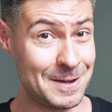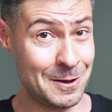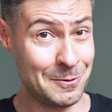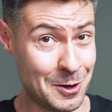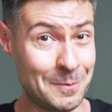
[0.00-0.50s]

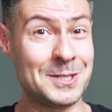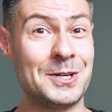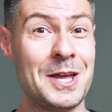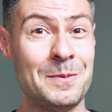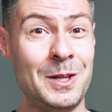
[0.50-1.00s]
Now, comments
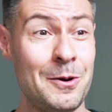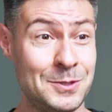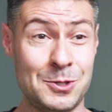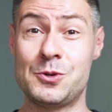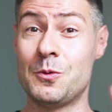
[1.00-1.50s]
are down below.
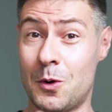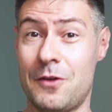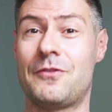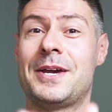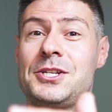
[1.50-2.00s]
As usual,
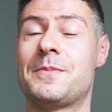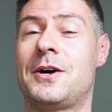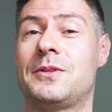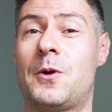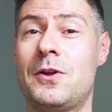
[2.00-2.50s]
more information
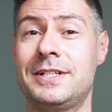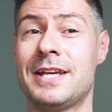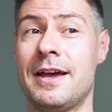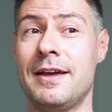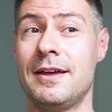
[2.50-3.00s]
about the product,